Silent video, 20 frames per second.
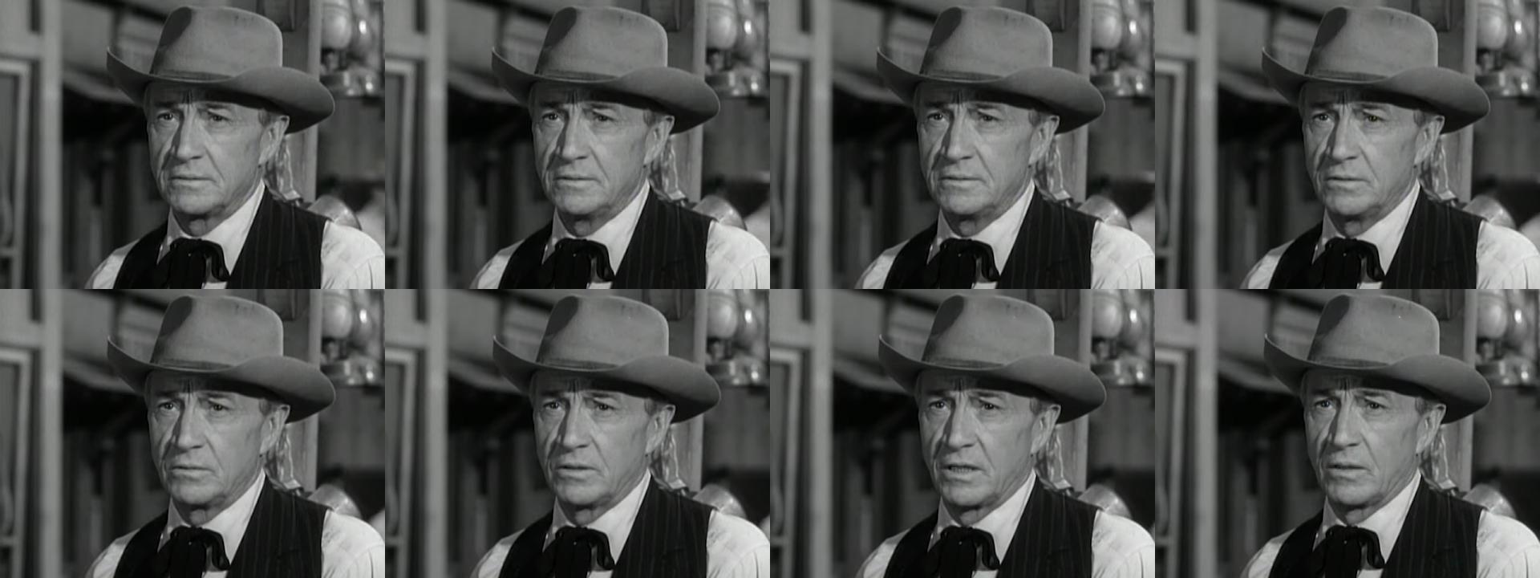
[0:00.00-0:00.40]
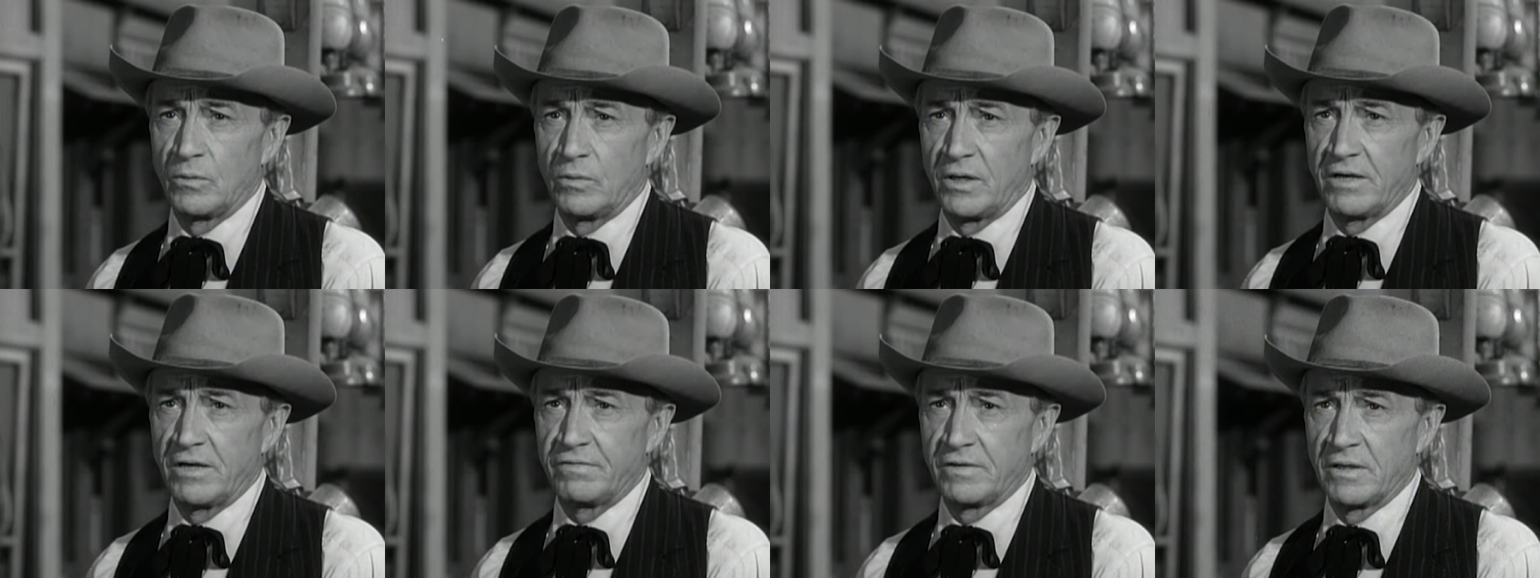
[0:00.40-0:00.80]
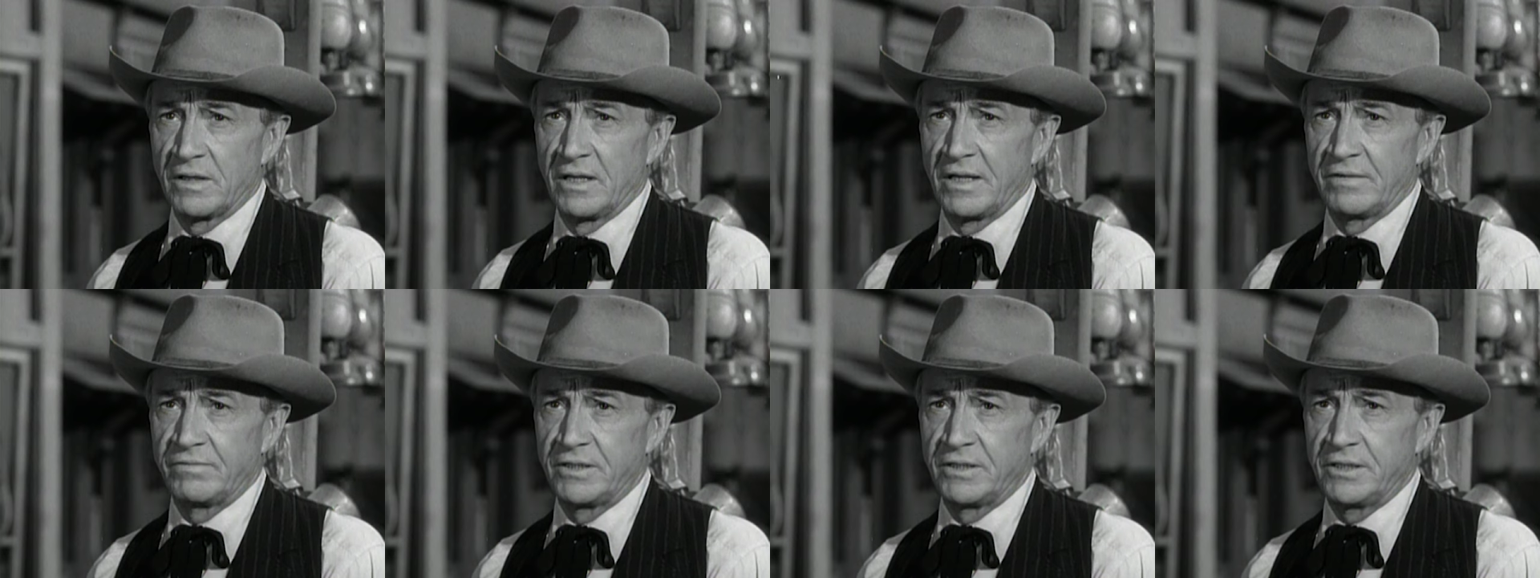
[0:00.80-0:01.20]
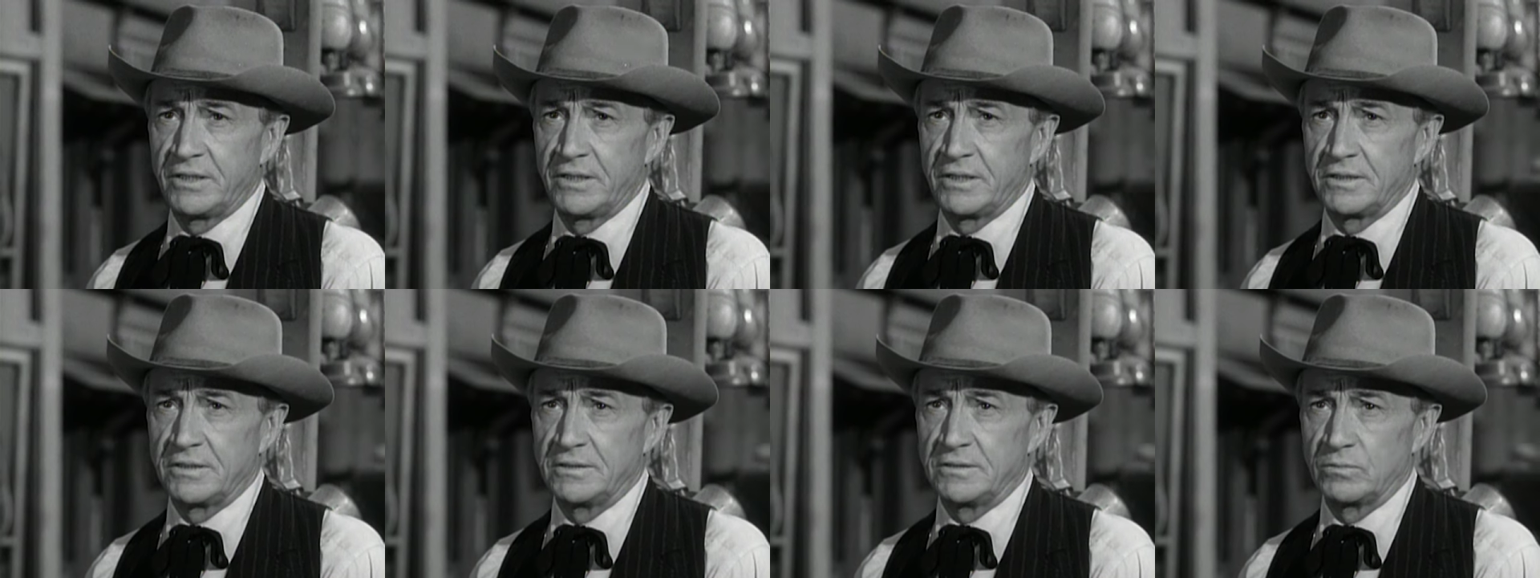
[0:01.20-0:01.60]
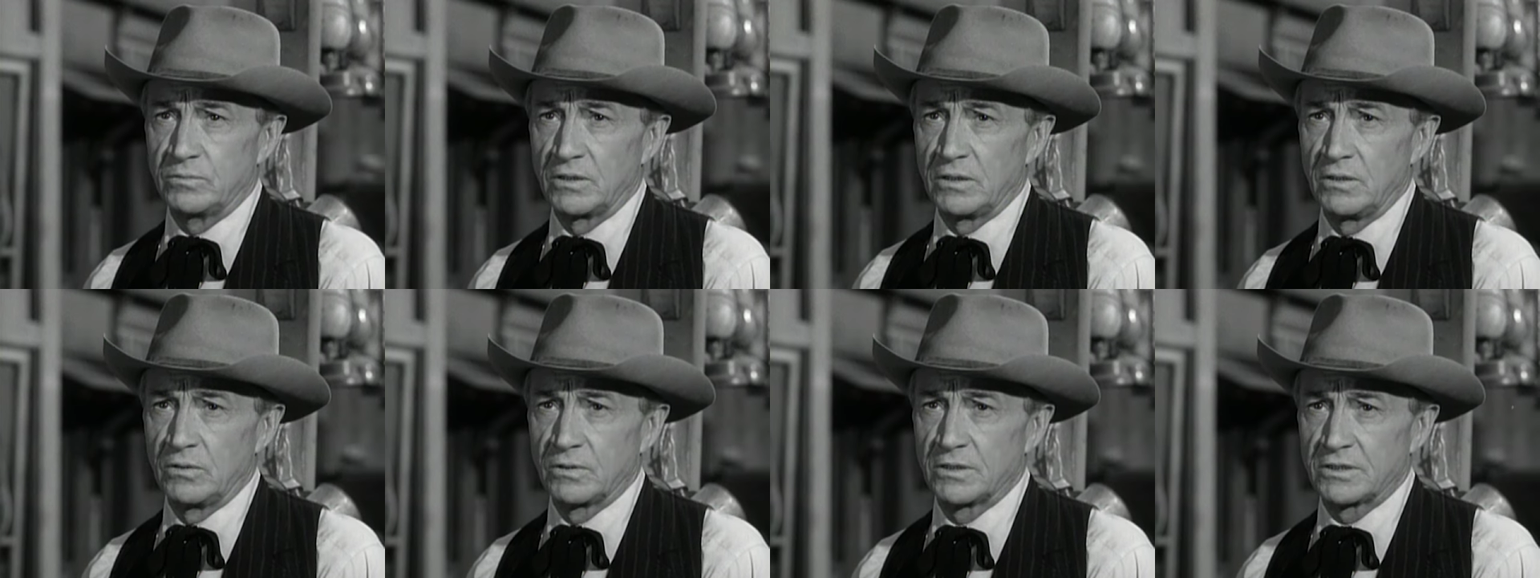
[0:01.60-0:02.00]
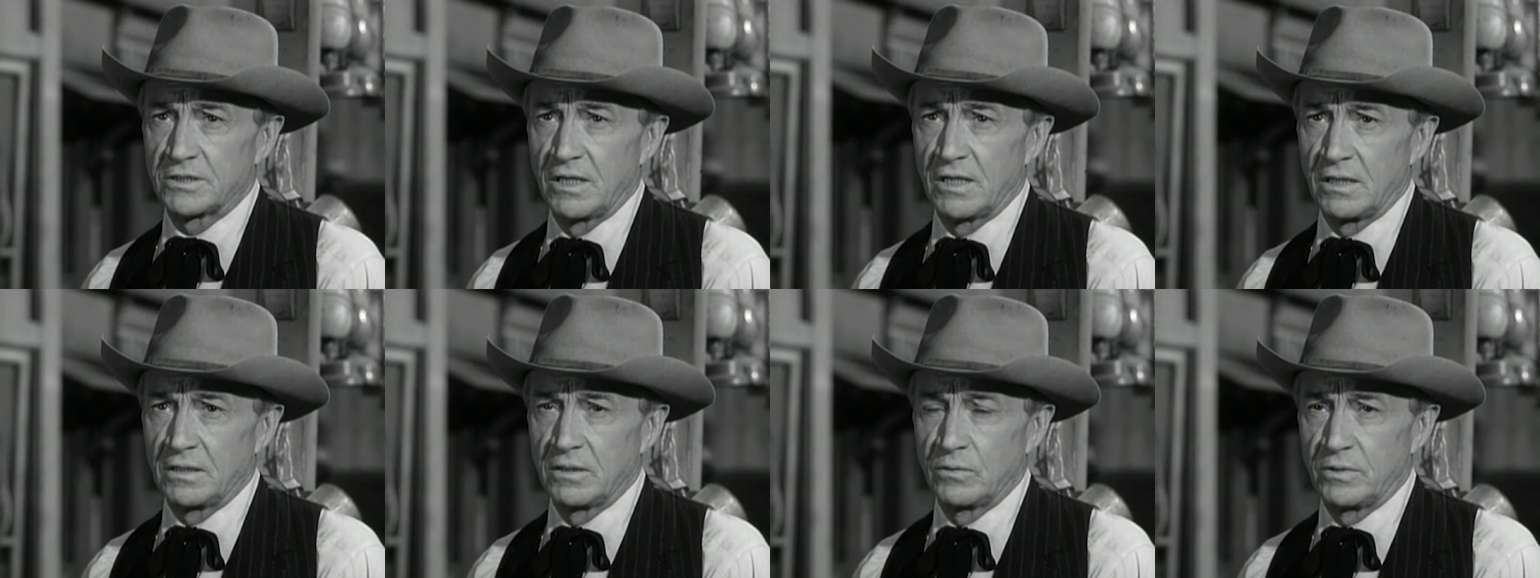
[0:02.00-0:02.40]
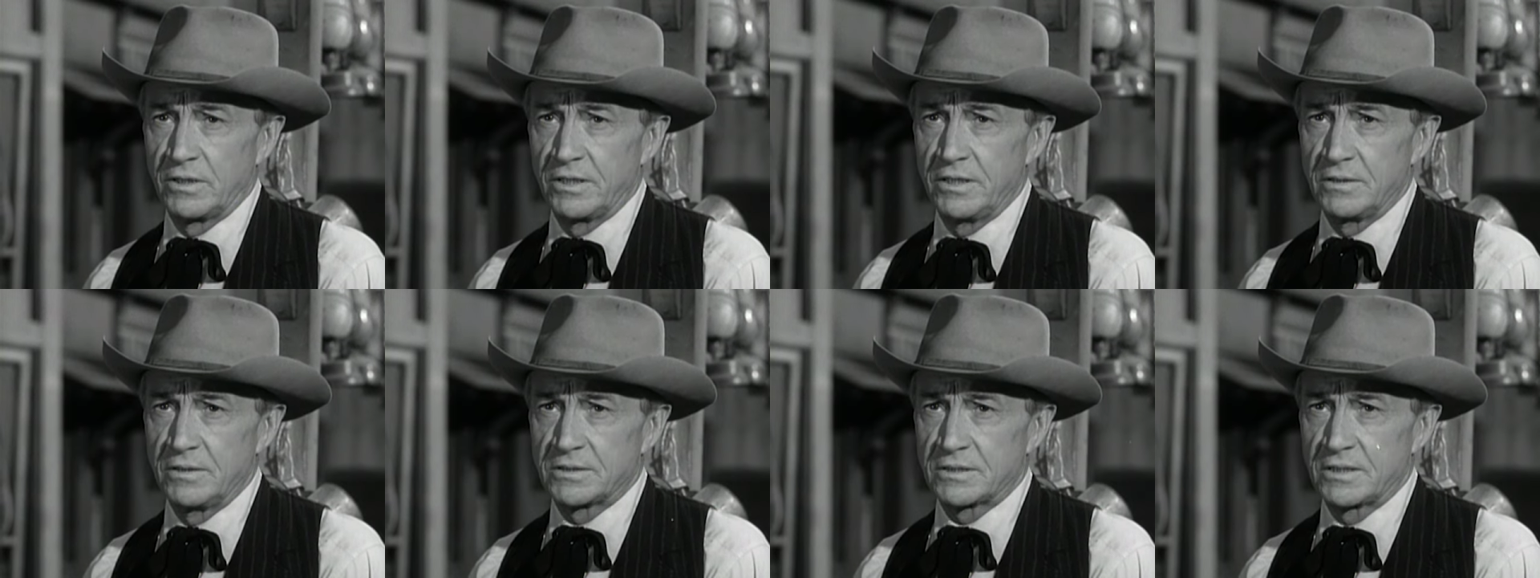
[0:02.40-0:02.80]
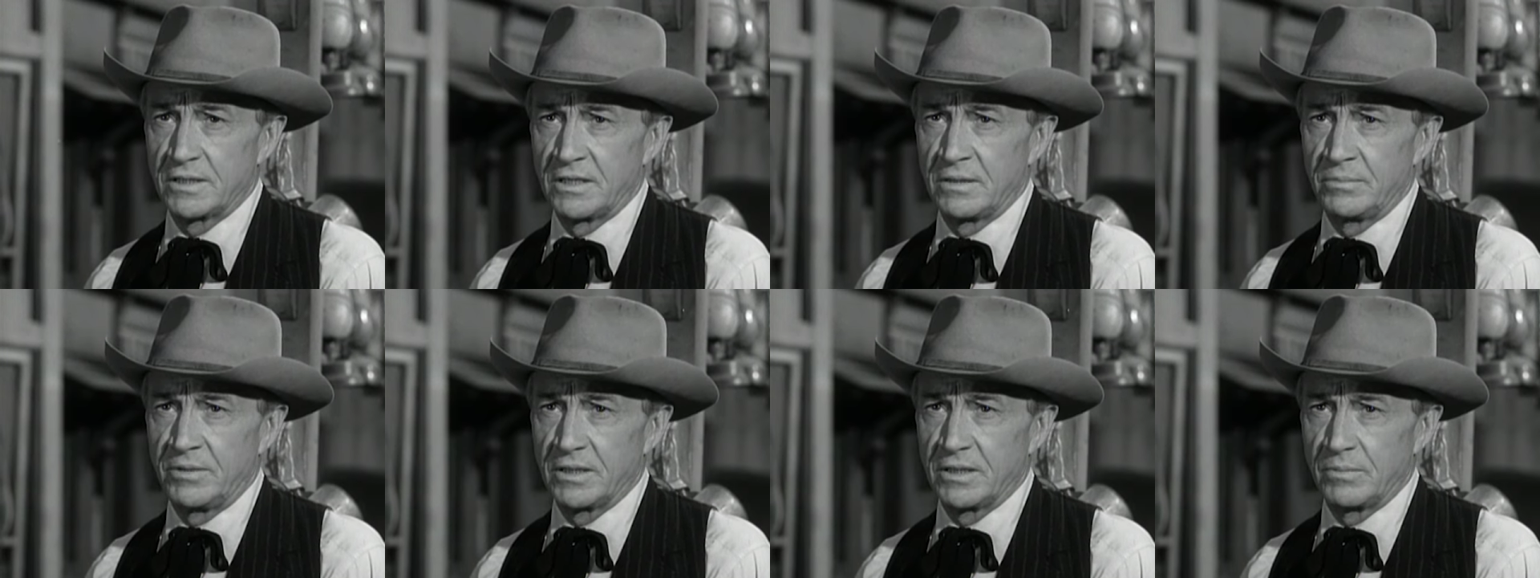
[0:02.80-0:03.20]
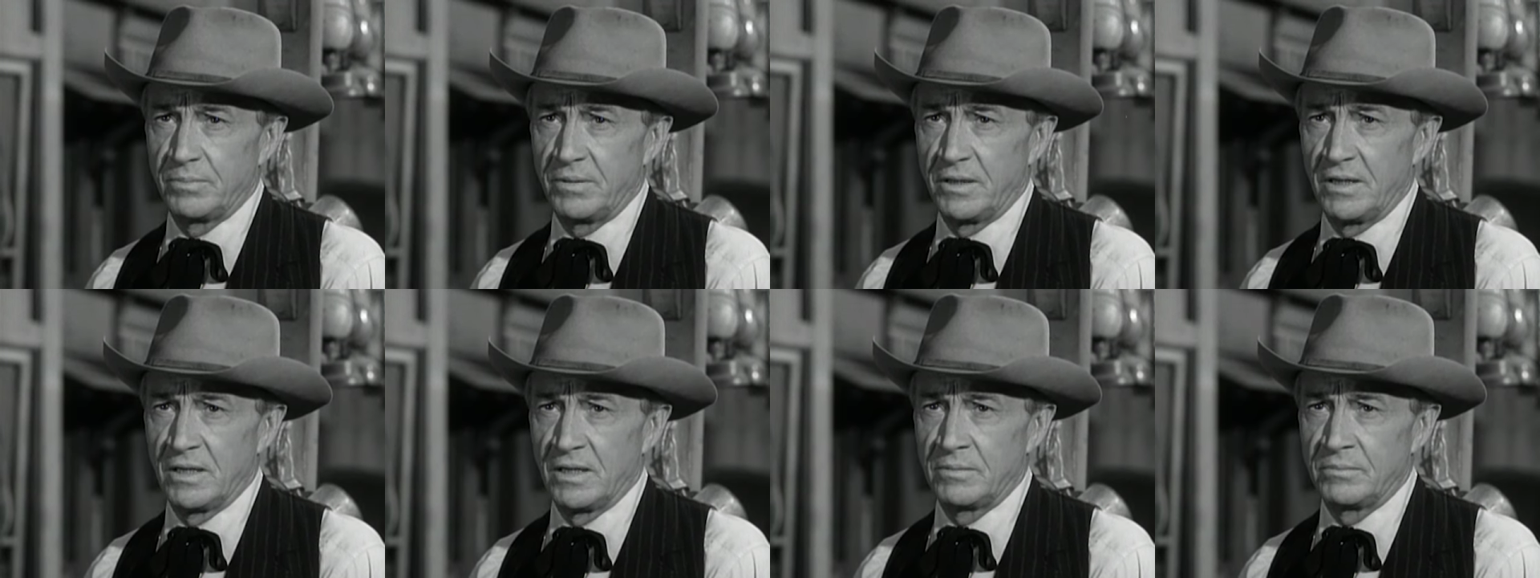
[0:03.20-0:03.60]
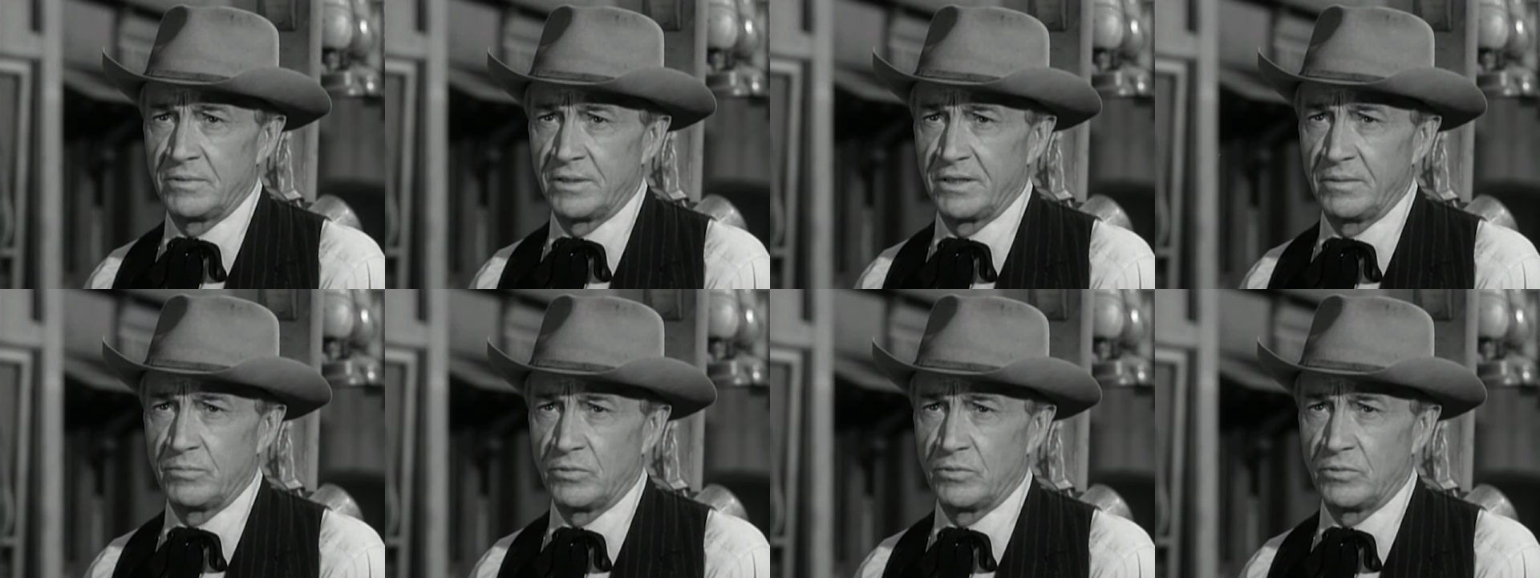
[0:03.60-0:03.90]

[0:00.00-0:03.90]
You got a wife and 11 kids. With Lucas out of the way, you'd stand to make a pile of money